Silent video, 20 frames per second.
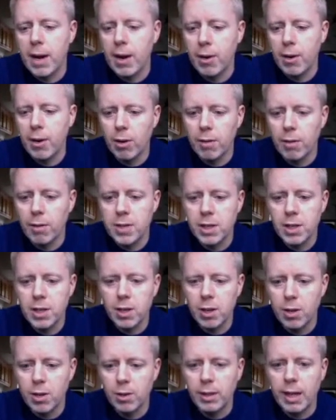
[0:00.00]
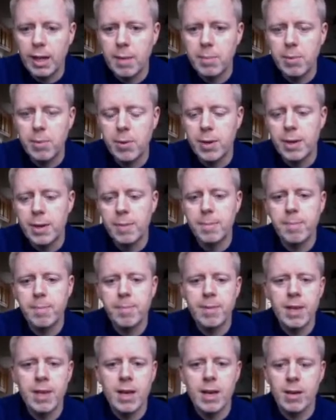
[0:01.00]
paragraph to conclude that point.
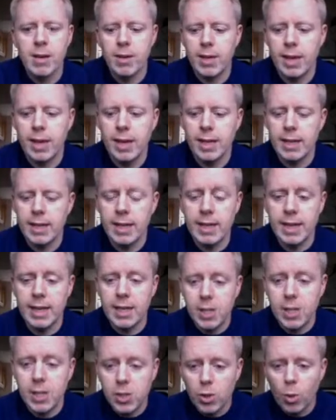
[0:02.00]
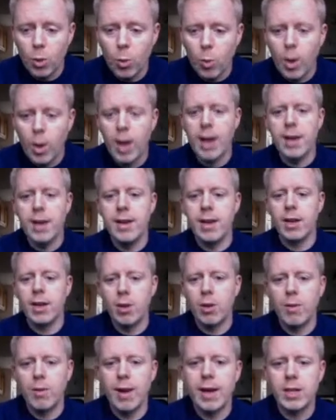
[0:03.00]
Okay, again, there's not one
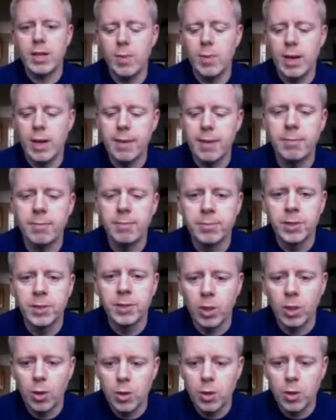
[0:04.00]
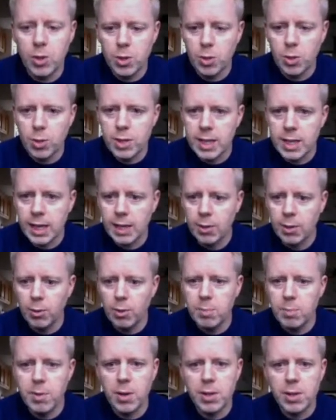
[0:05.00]
correct way. So long as you're ticking
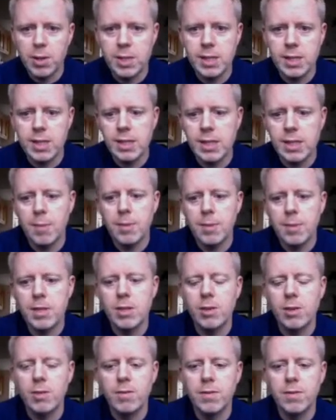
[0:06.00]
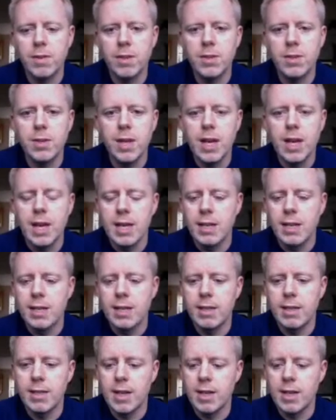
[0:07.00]
all the boxes the examiner is looking for you
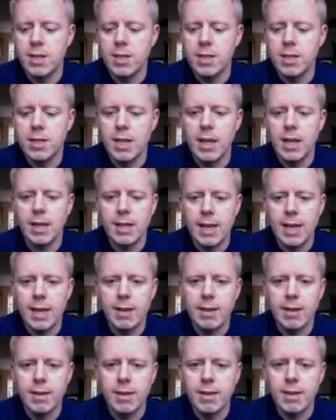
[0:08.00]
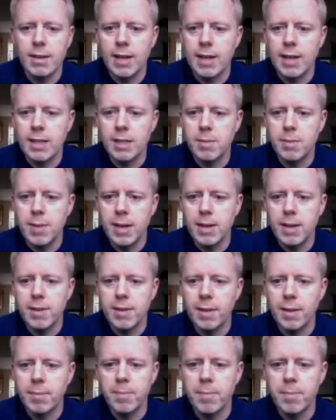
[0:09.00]
to tick, then that's the main
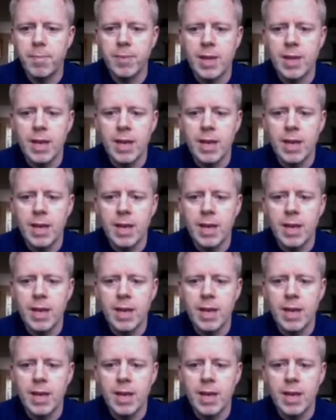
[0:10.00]
thing.